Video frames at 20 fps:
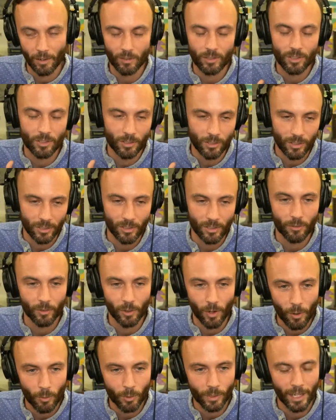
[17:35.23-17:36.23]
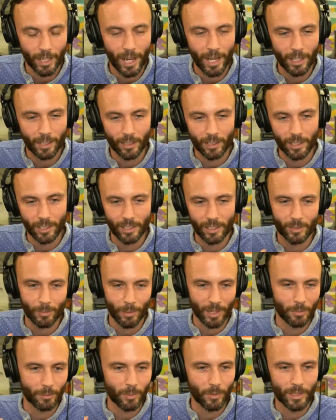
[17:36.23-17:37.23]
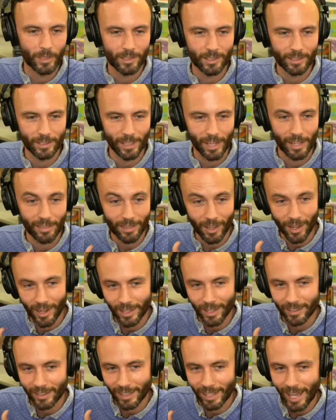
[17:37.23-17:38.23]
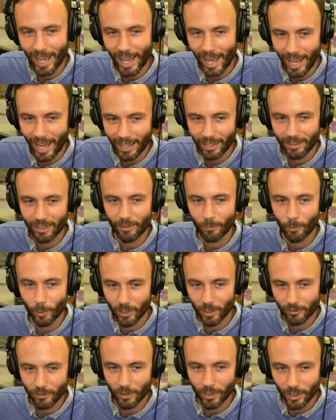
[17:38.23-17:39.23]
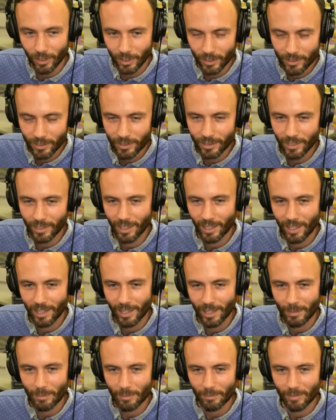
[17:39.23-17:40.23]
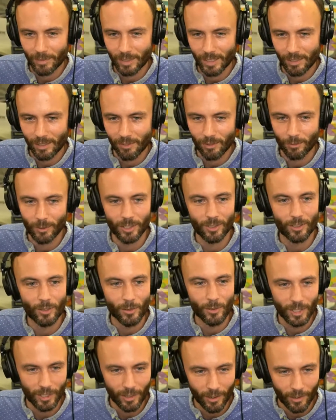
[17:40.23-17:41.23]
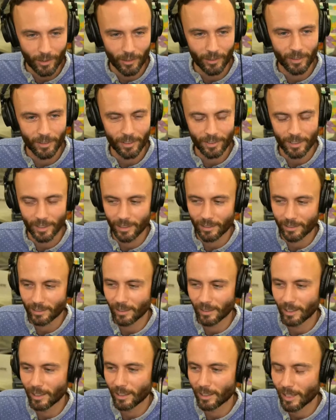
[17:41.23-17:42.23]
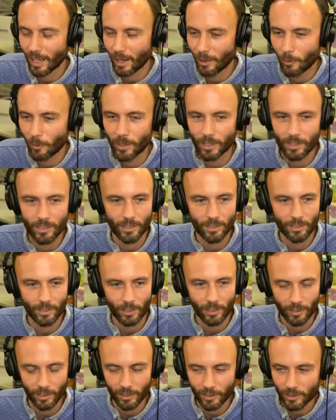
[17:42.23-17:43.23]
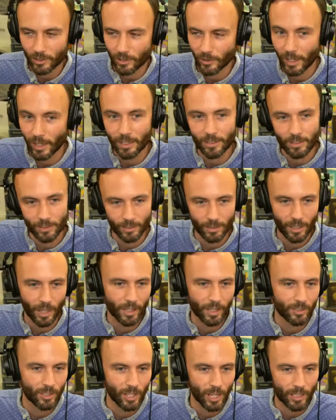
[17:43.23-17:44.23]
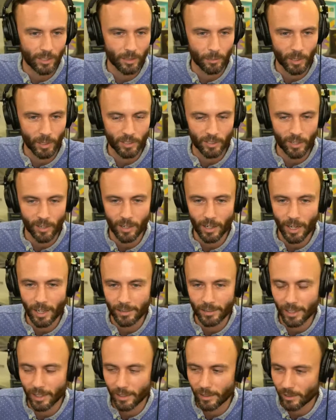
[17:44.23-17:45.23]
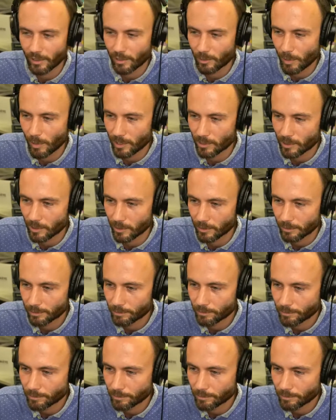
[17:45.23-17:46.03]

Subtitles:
students overall, were not earning as many points as I thought they had would have earned, even with doing all the things that I wanted to encourage. So I changed my chart at the end of the semester,